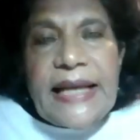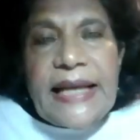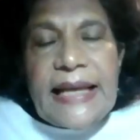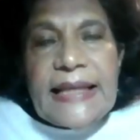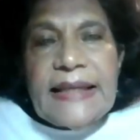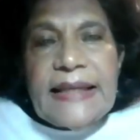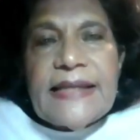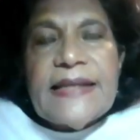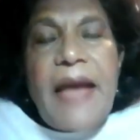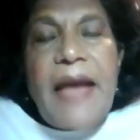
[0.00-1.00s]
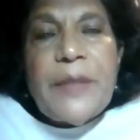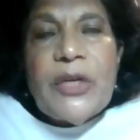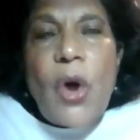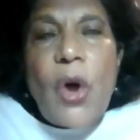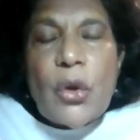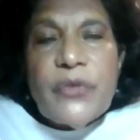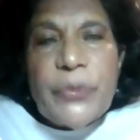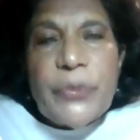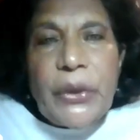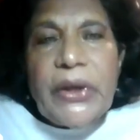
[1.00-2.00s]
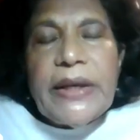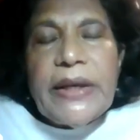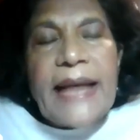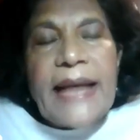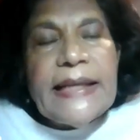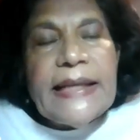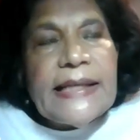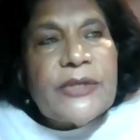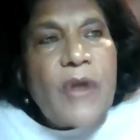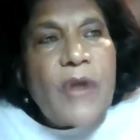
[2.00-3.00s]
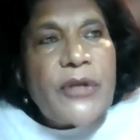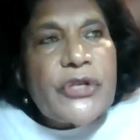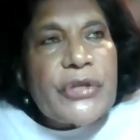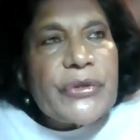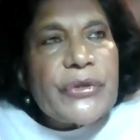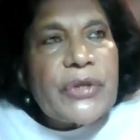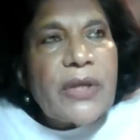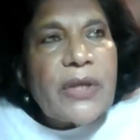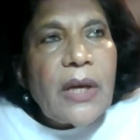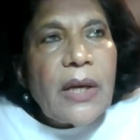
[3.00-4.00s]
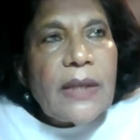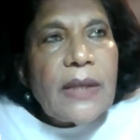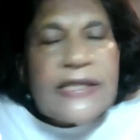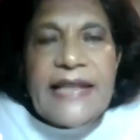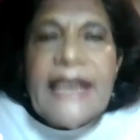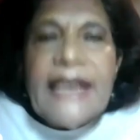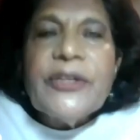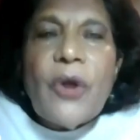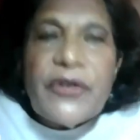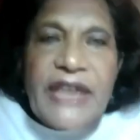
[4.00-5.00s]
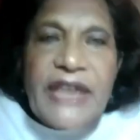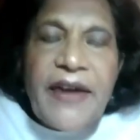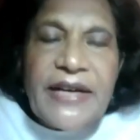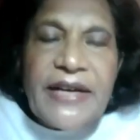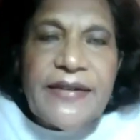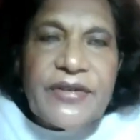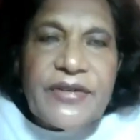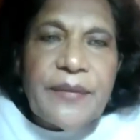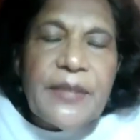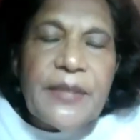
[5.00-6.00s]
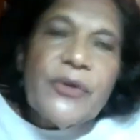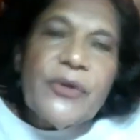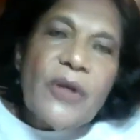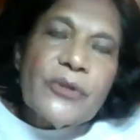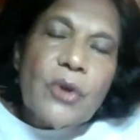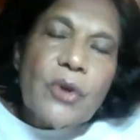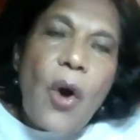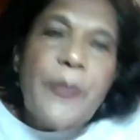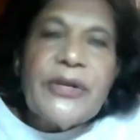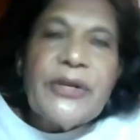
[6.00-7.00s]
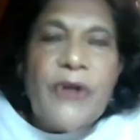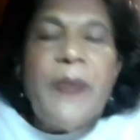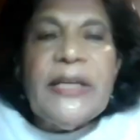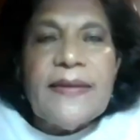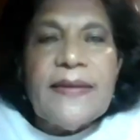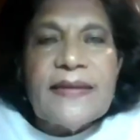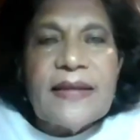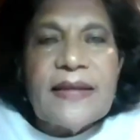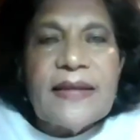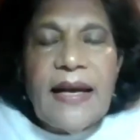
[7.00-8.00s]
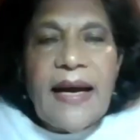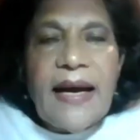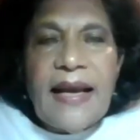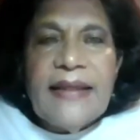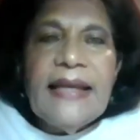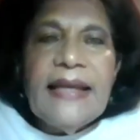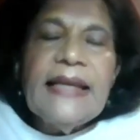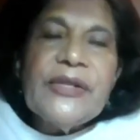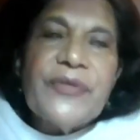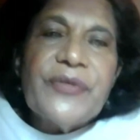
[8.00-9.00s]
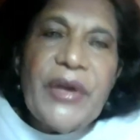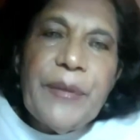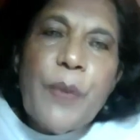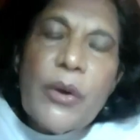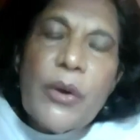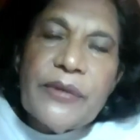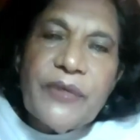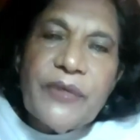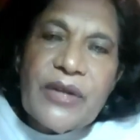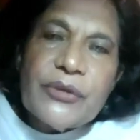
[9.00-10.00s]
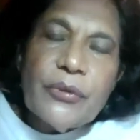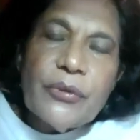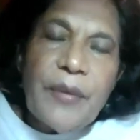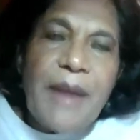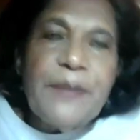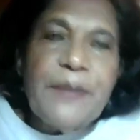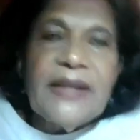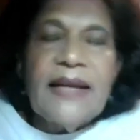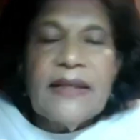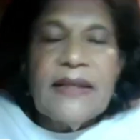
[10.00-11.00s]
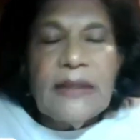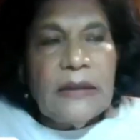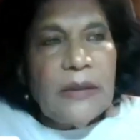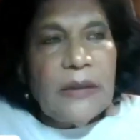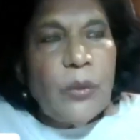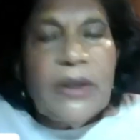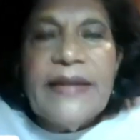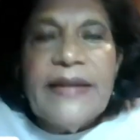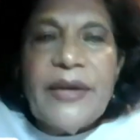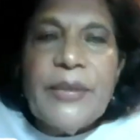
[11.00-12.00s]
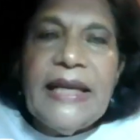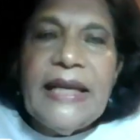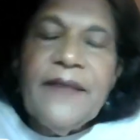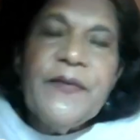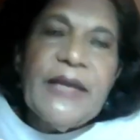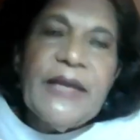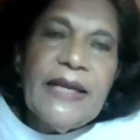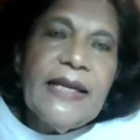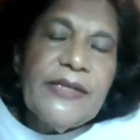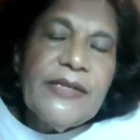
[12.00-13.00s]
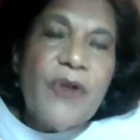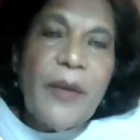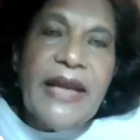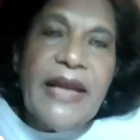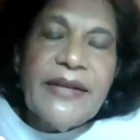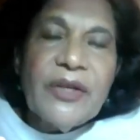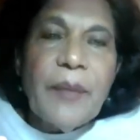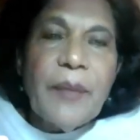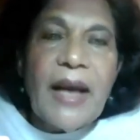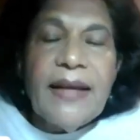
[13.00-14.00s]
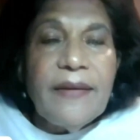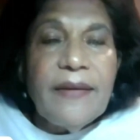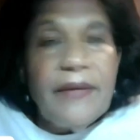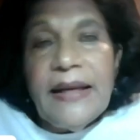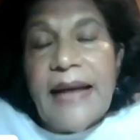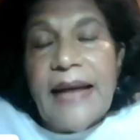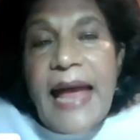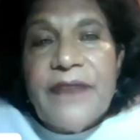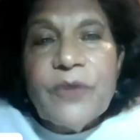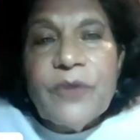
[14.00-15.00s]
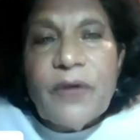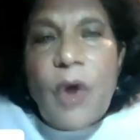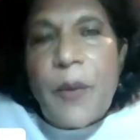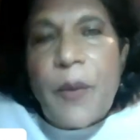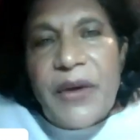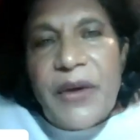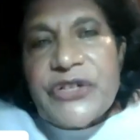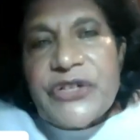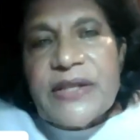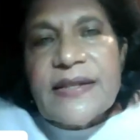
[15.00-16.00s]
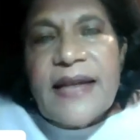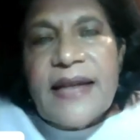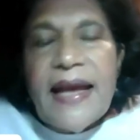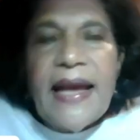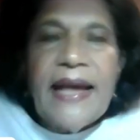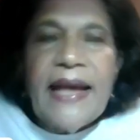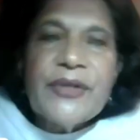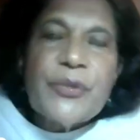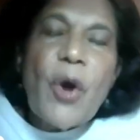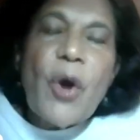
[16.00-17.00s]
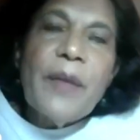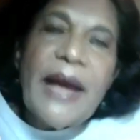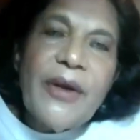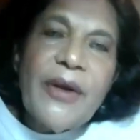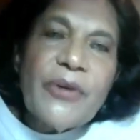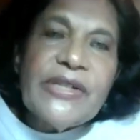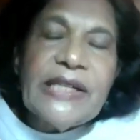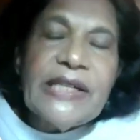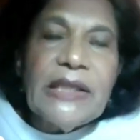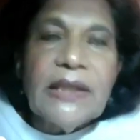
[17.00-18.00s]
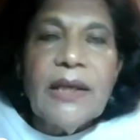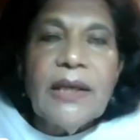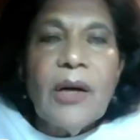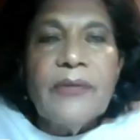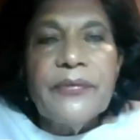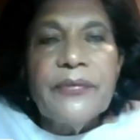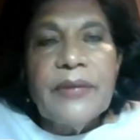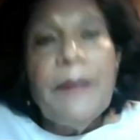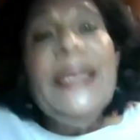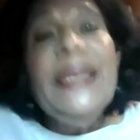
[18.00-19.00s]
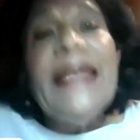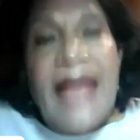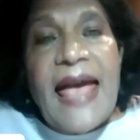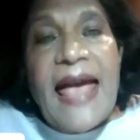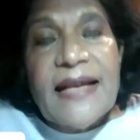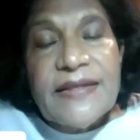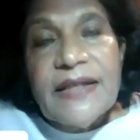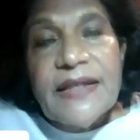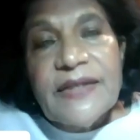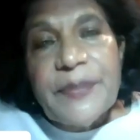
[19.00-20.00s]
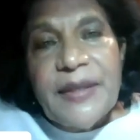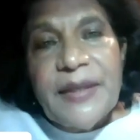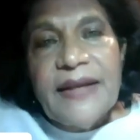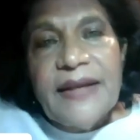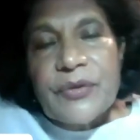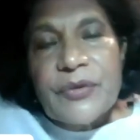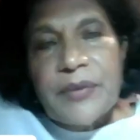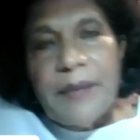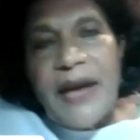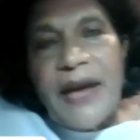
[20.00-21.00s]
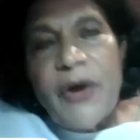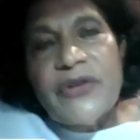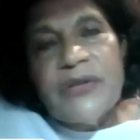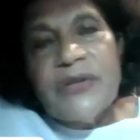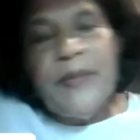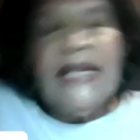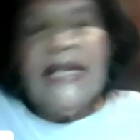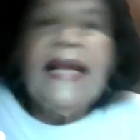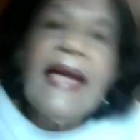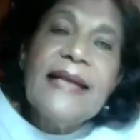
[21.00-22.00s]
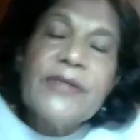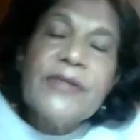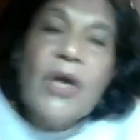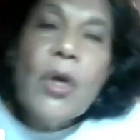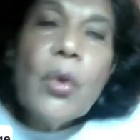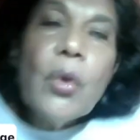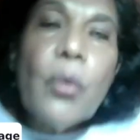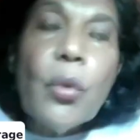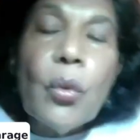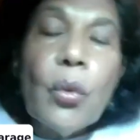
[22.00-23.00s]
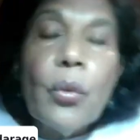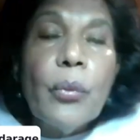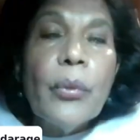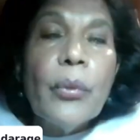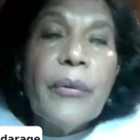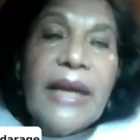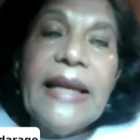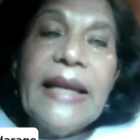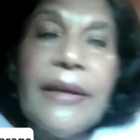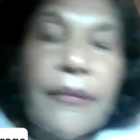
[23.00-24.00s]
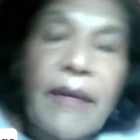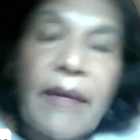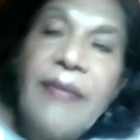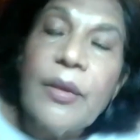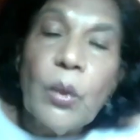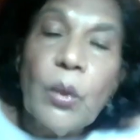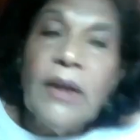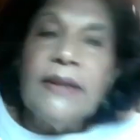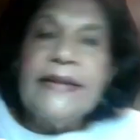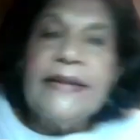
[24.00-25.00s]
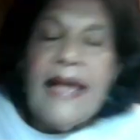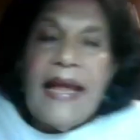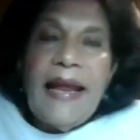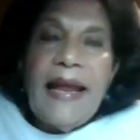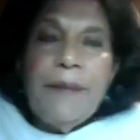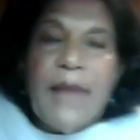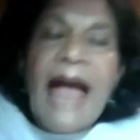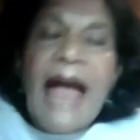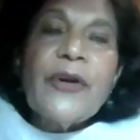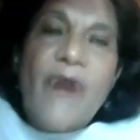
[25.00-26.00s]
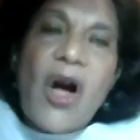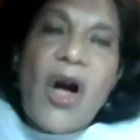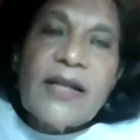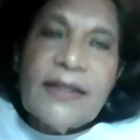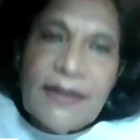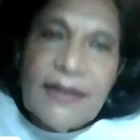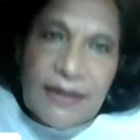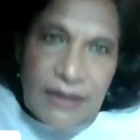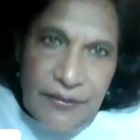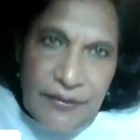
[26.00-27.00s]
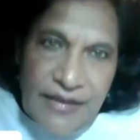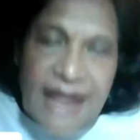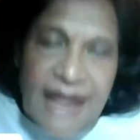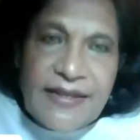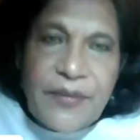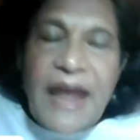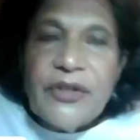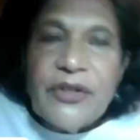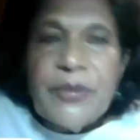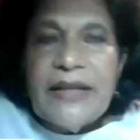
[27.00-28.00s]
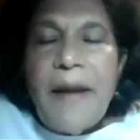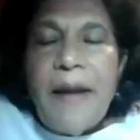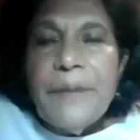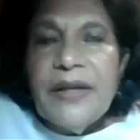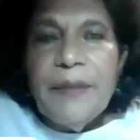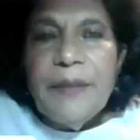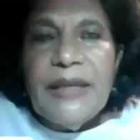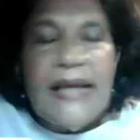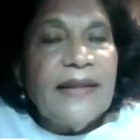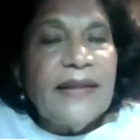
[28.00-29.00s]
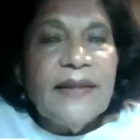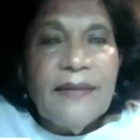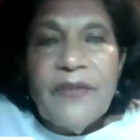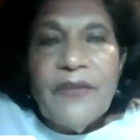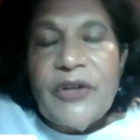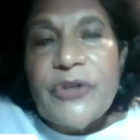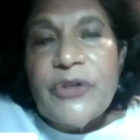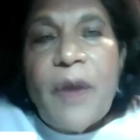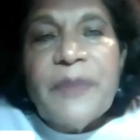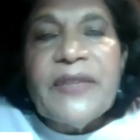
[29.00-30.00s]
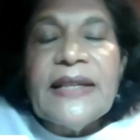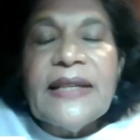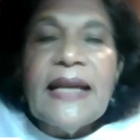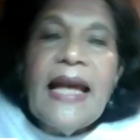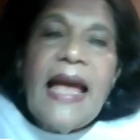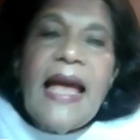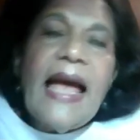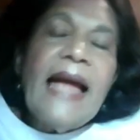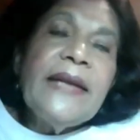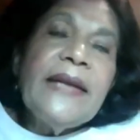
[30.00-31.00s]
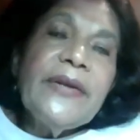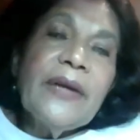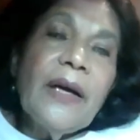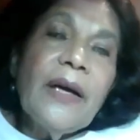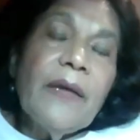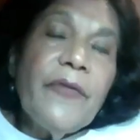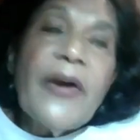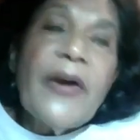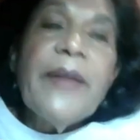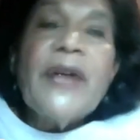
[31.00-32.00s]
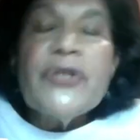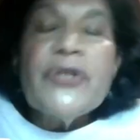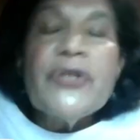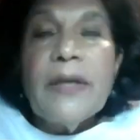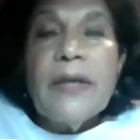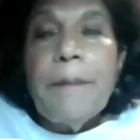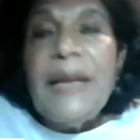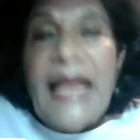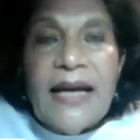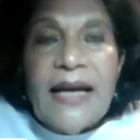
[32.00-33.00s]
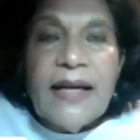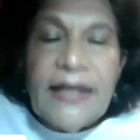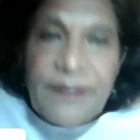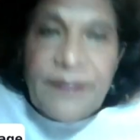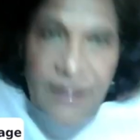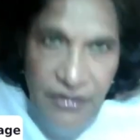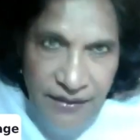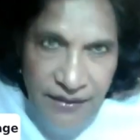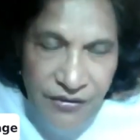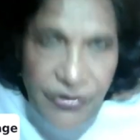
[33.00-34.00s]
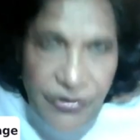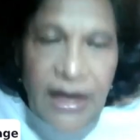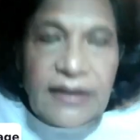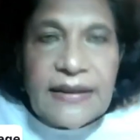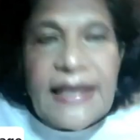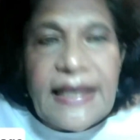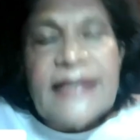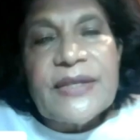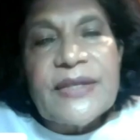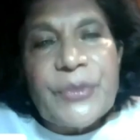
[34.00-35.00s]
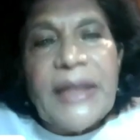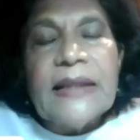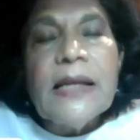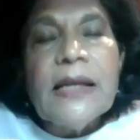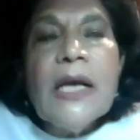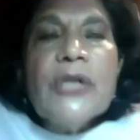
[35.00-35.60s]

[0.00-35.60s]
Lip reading: And I think this is happening all over the world. And it is not just state authoritarianism, it is also corporate dominance. And I think it's very important for us to remember that the world that we live in is dominated by really a handful of corporations and a small minority of billionaires. It's a minority of billionaires who really run the world, and BlackRock, the asset management company, being at the very top of it, and very much a player in the Sri Lankan case as well.